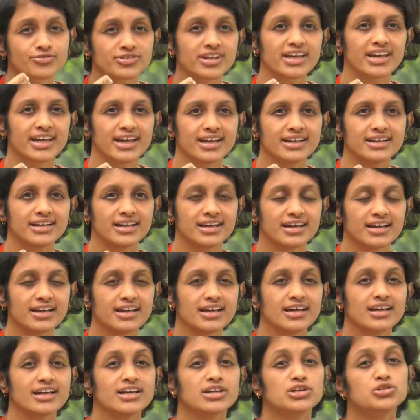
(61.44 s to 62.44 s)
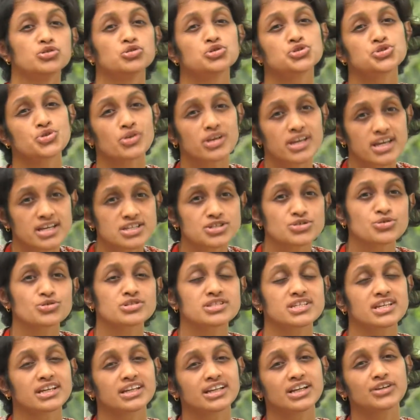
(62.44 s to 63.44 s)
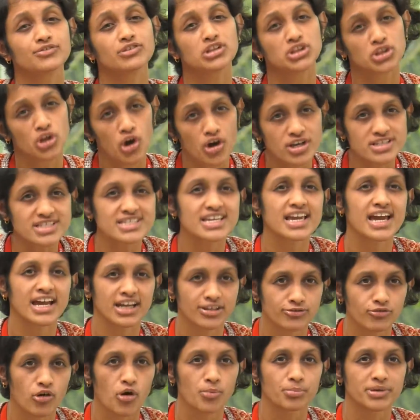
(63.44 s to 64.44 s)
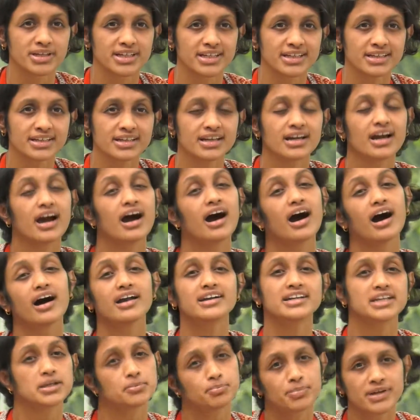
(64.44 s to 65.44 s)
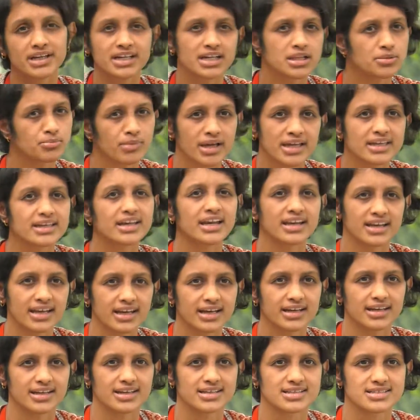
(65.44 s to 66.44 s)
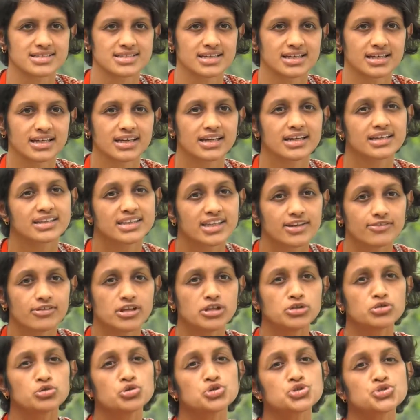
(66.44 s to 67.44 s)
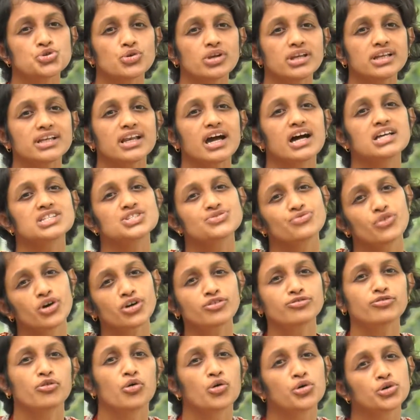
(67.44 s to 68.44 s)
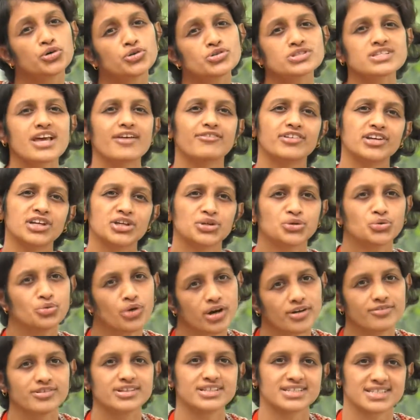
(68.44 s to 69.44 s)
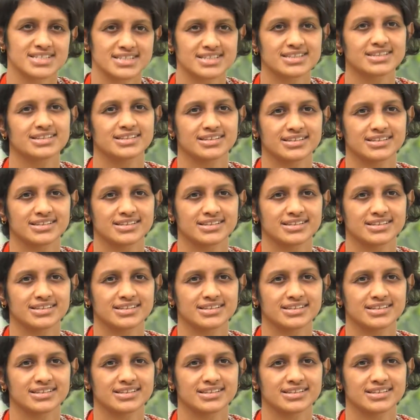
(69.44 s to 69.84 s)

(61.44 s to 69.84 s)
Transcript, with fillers: of the head usually associated with nausea and vomiting are typical migraine headaches. They will usually last for 4 to 72 hours.